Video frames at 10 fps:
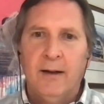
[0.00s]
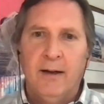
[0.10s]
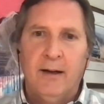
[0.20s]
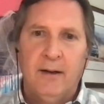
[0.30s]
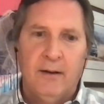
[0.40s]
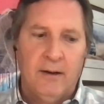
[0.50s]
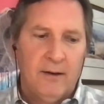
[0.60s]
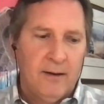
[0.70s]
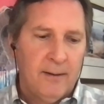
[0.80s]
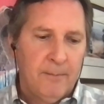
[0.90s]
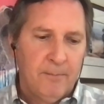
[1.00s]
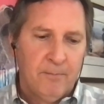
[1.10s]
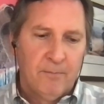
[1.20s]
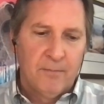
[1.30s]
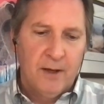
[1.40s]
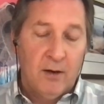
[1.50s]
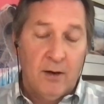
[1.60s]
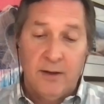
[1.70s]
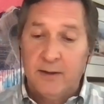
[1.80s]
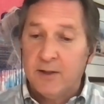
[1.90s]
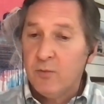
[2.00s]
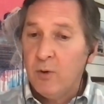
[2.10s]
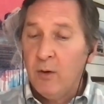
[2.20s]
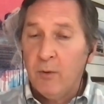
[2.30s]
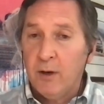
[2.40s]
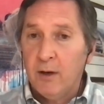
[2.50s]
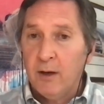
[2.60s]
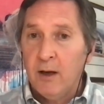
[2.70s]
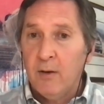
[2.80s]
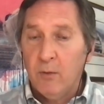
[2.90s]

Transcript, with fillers: And, um, you know, I think that's where we're going to get.